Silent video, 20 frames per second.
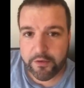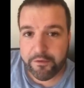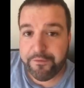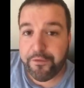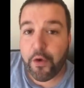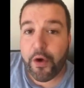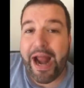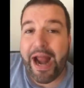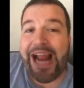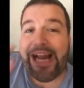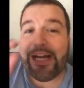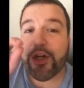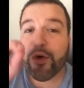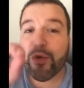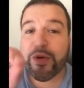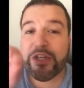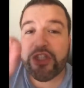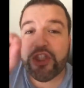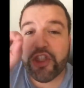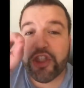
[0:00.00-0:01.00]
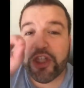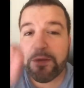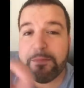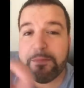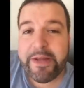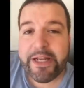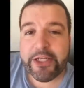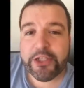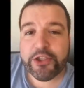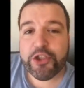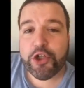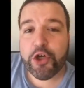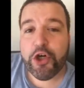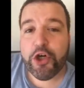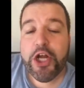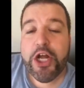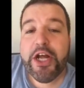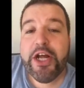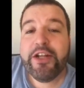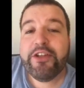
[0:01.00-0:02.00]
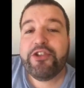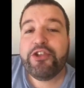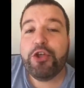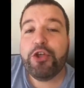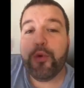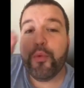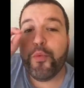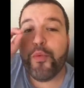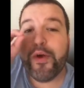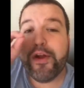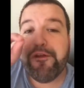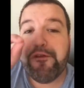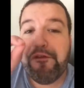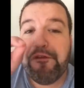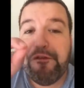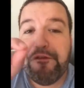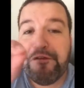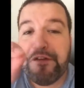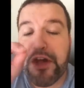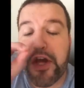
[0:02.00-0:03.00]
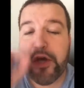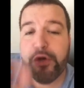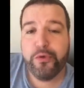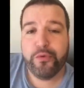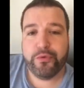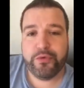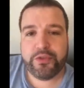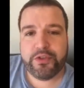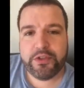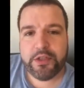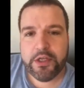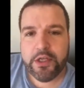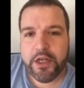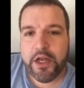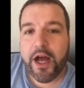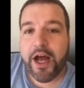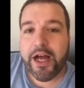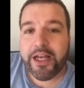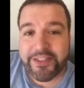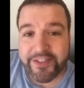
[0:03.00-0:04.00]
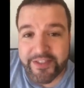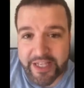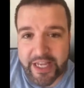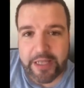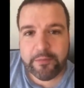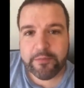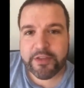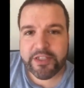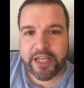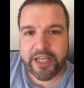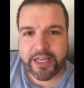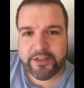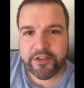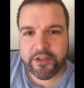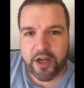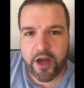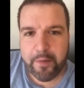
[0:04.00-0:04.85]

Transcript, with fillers: for a Christian minister to refuse a same sex